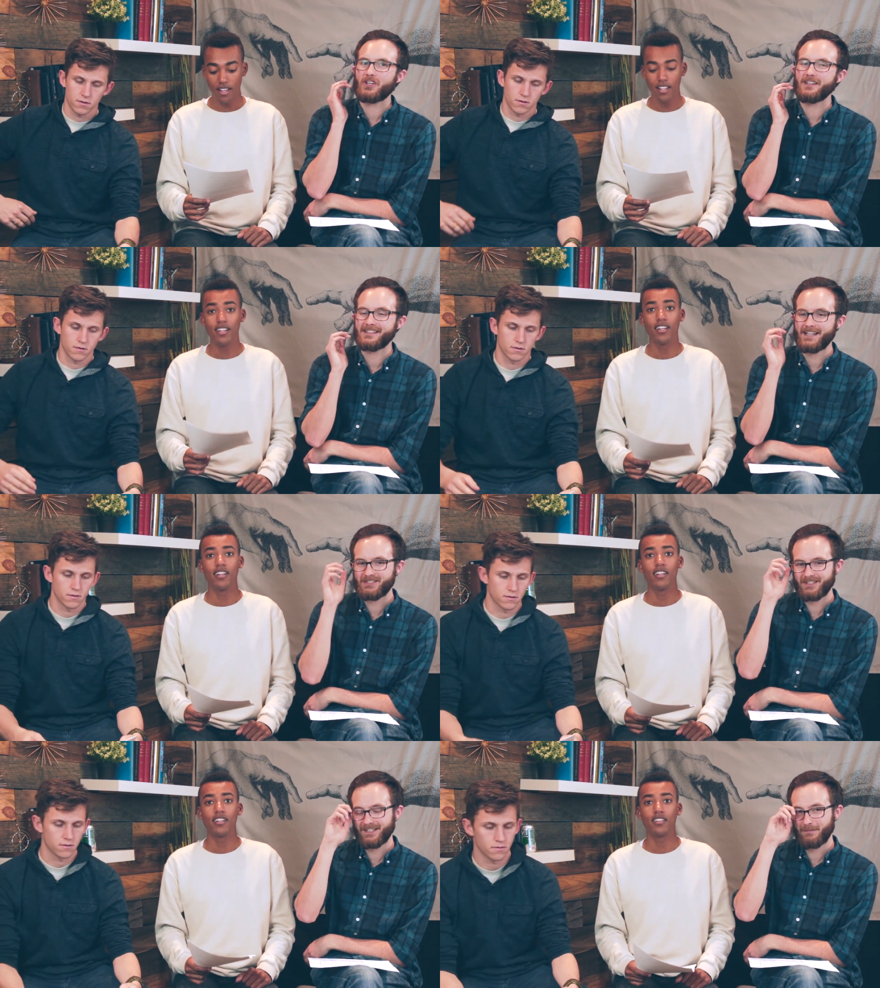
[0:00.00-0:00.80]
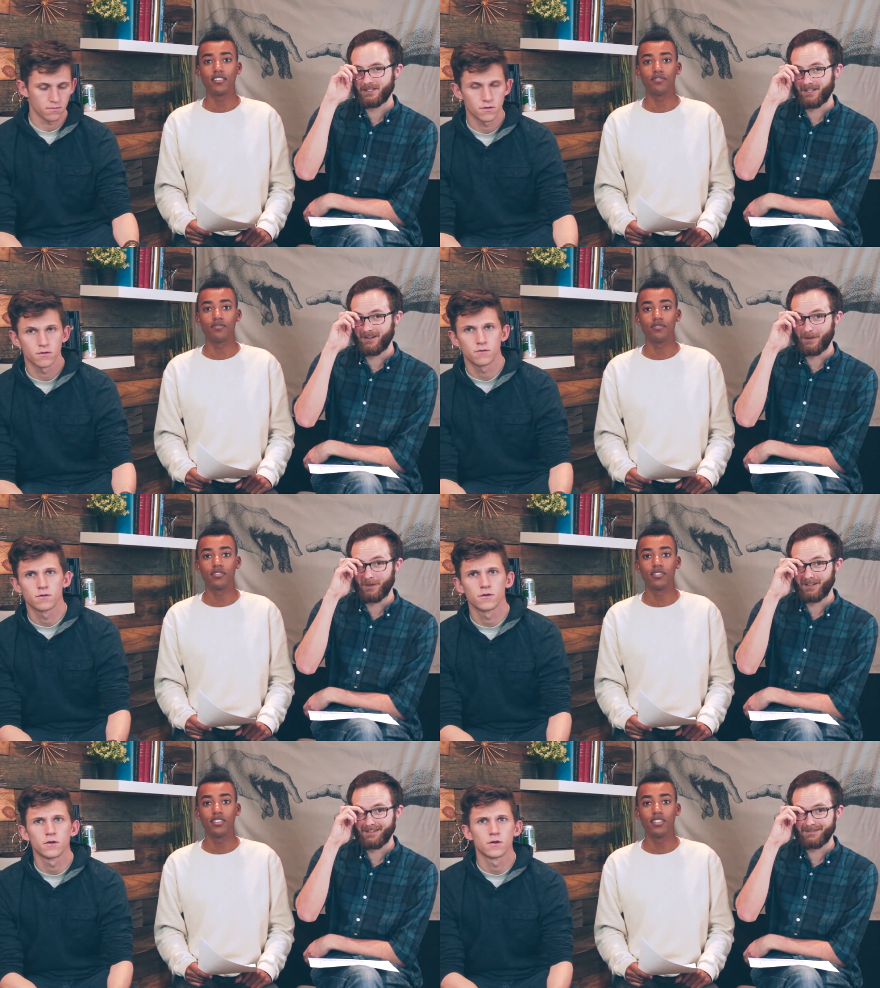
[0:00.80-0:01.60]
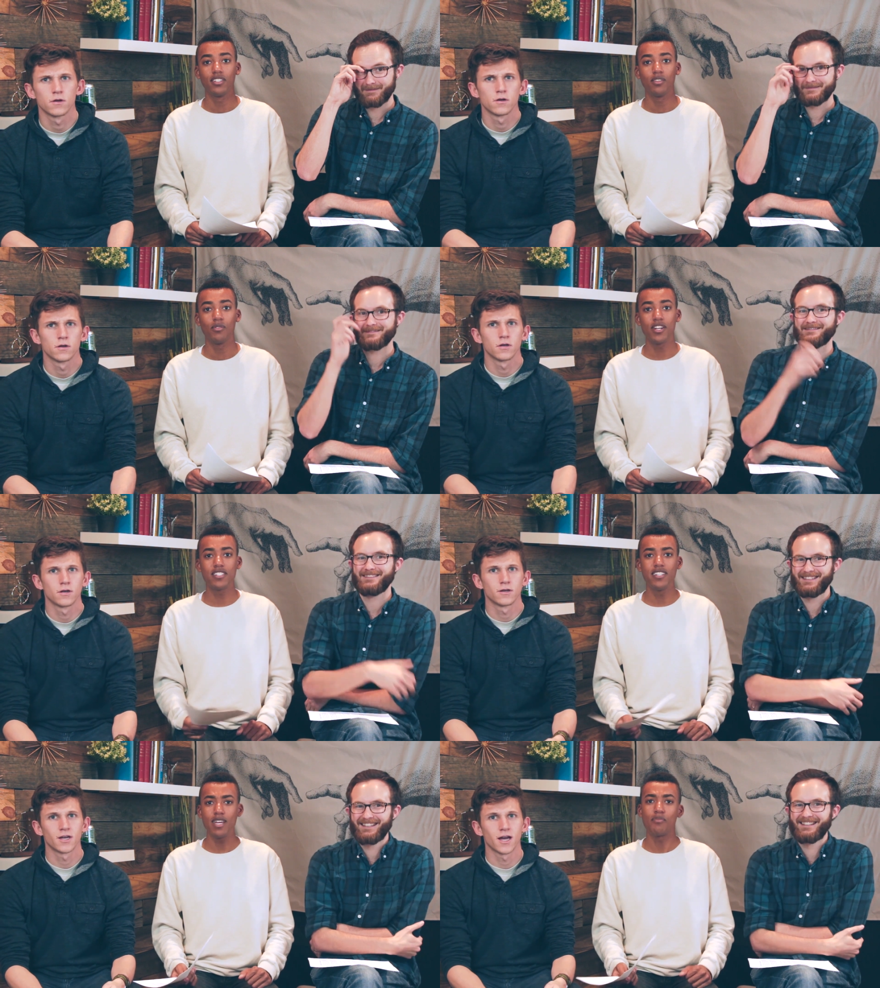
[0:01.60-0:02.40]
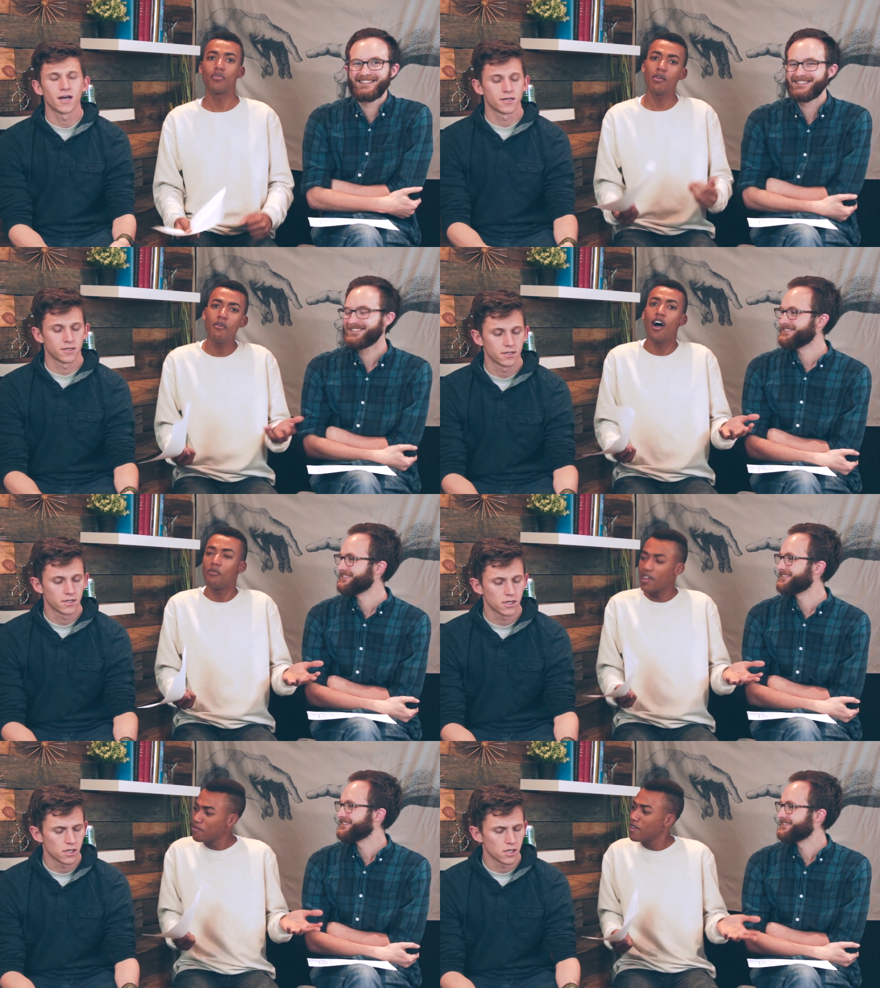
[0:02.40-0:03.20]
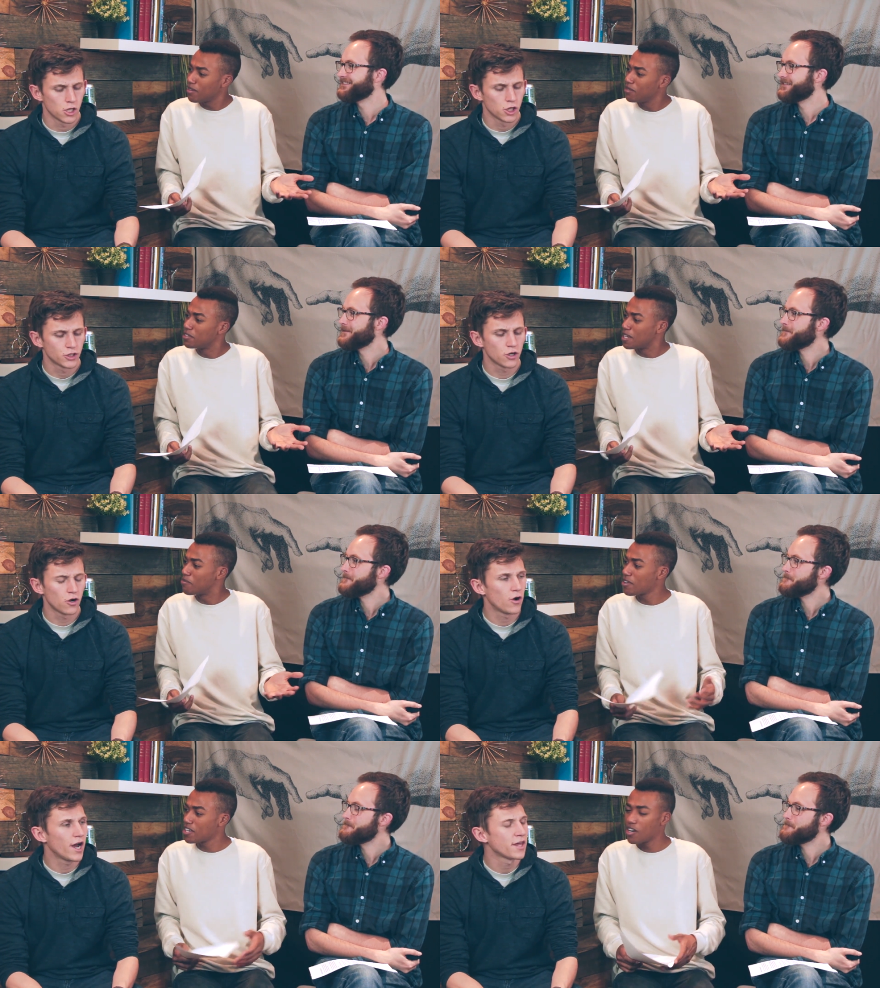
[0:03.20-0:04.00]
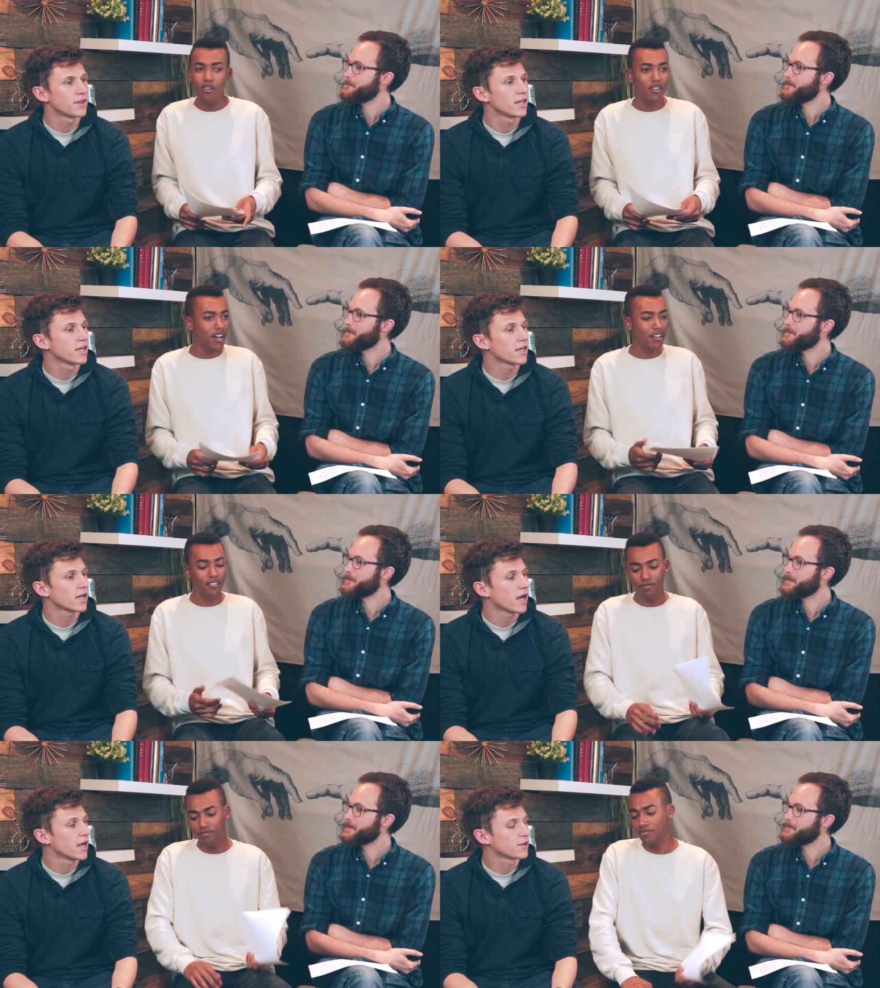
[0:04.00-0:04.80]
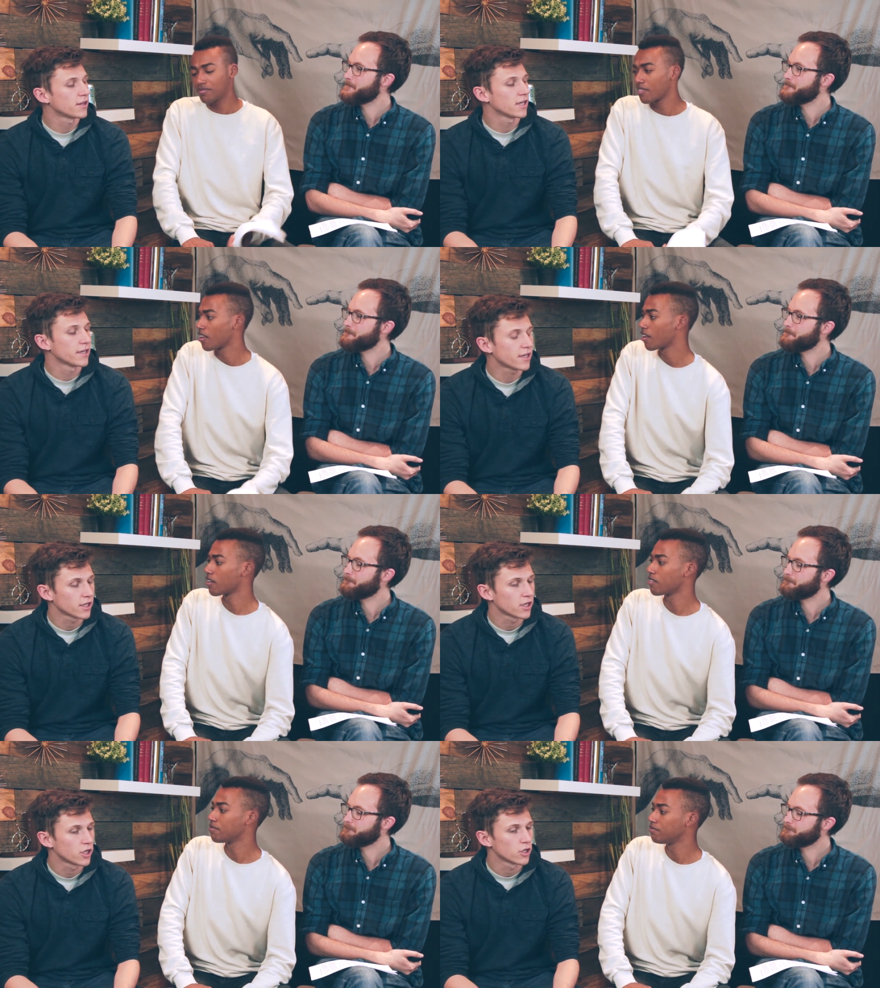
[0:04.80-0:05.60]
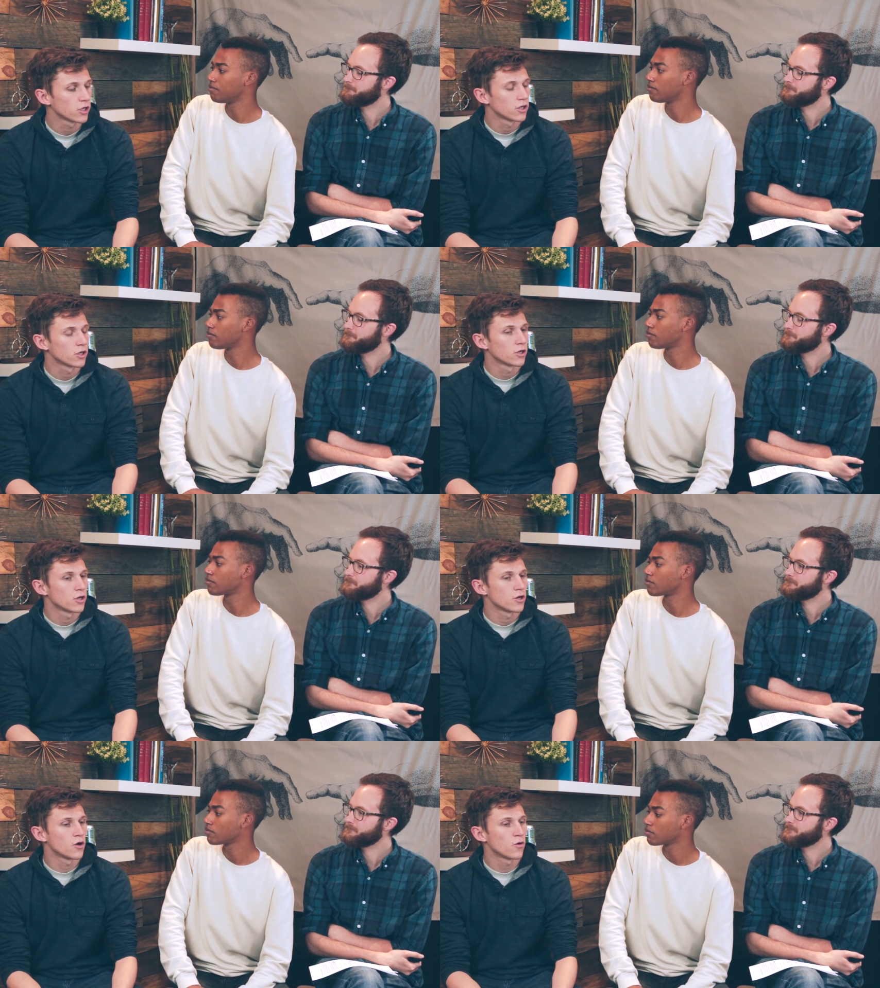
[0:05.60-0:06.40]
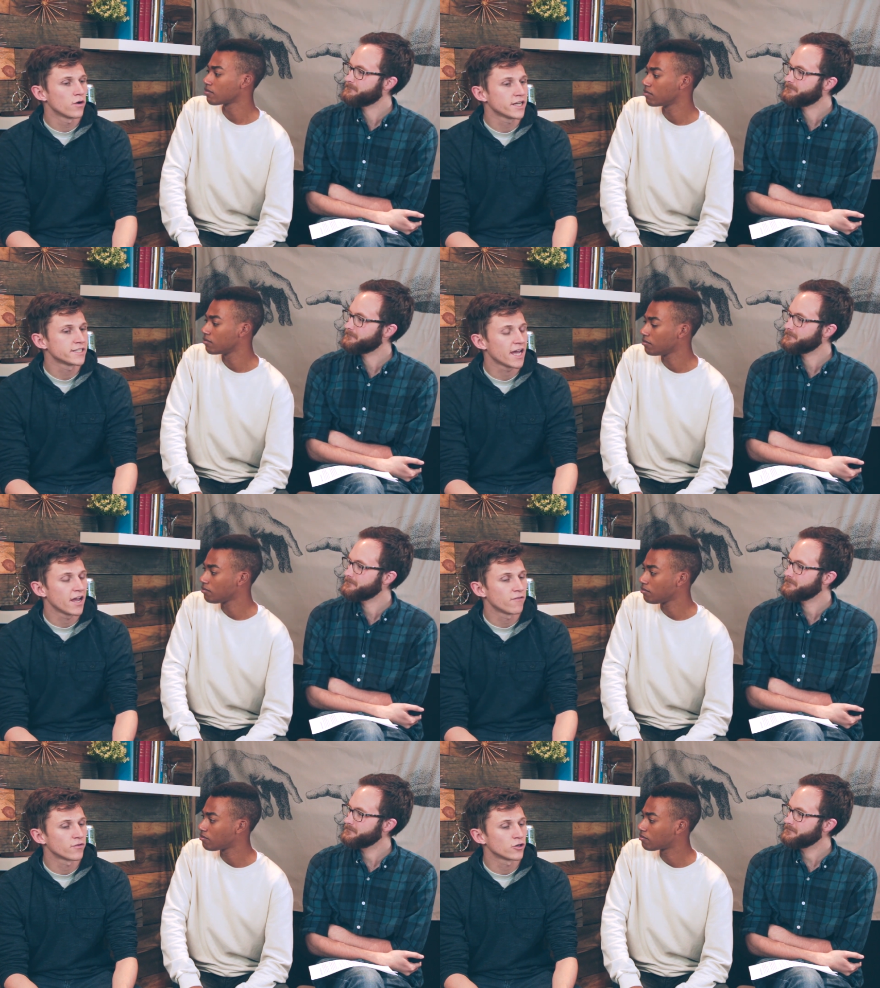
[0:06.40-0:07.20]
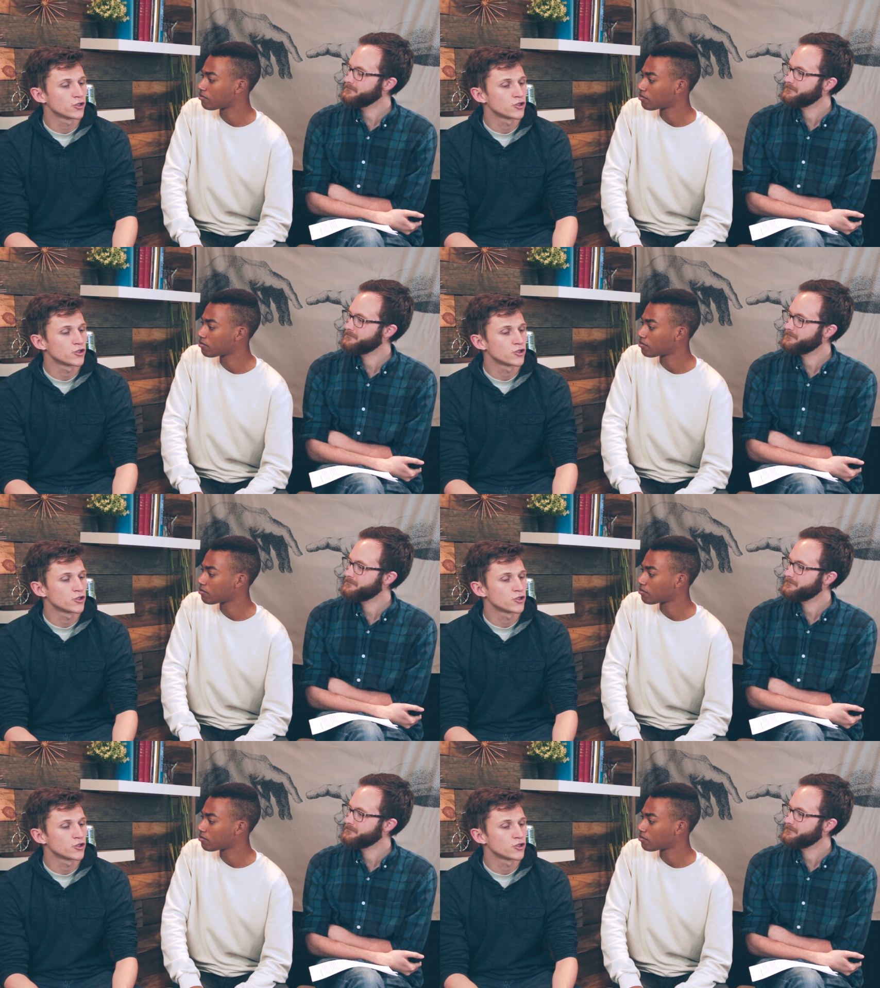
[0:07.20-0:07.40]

Speaker 1: Contention and missionary work.
Speaker 2: Oh, great. It's deep. Yeah. Come on, we can make it a little so deeper. I know? think
Speaker 3: I think no one has ever